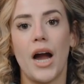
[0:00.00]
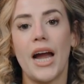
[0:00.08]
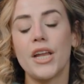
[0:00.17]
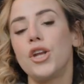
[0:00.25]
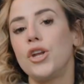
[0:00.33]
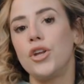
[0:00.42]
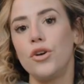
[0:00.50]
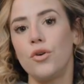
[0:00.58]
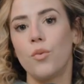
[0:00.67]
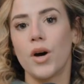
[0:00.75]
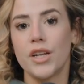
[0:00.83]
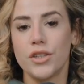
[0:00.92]
I knew
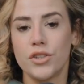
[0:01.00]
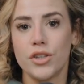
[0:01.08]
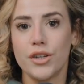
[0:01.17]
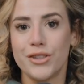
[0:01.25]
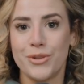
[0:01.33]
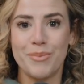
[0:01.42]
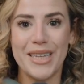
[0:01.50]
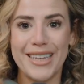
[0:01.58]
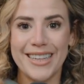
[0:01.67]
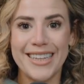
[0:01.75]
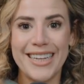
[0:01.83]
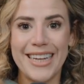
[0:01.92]
what it took to be
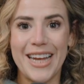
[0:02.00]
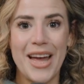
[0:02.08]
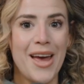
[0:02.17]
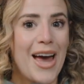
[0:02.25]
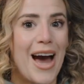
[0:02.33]
elite.